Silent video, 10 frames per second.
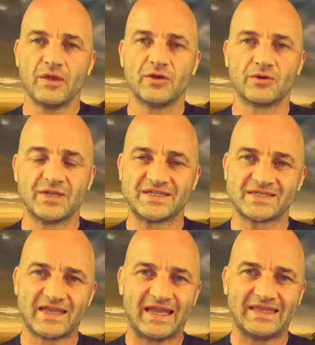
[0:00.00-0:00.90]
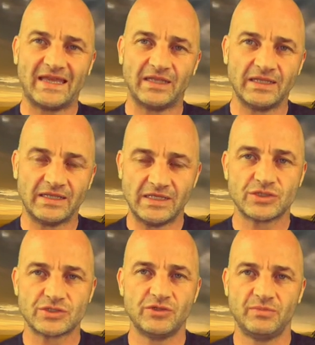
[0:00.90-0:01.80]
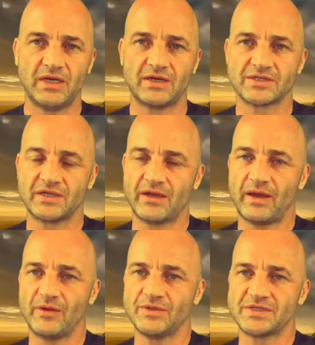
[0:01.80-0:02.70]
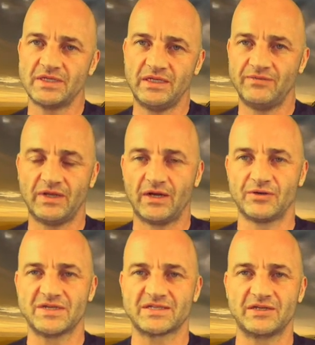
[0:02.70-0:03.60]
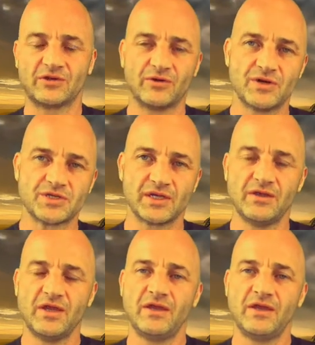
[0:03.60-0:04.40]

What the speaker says: You're going to stand at least 2 meters. Now, I would say even err on the side of caution,